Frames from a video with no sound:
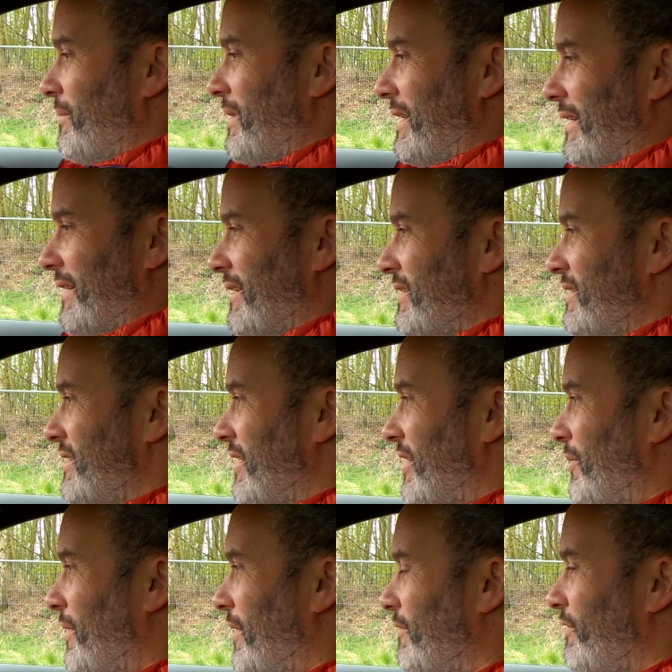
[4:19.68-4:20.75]
familiar
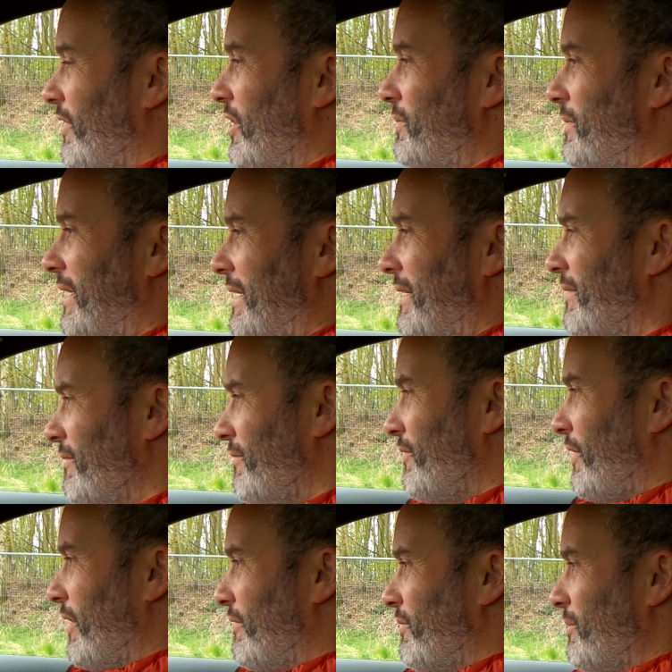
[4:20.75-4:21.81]
steering wheel in front of me,
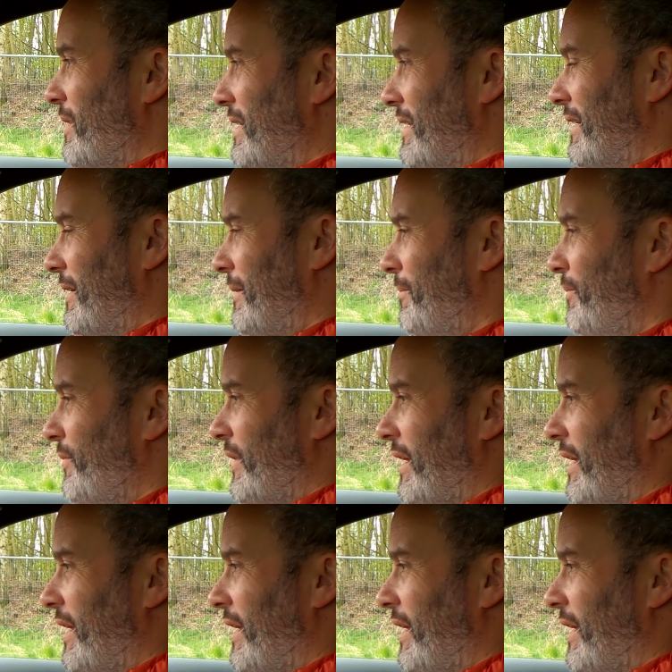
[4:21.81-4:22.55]
very familiar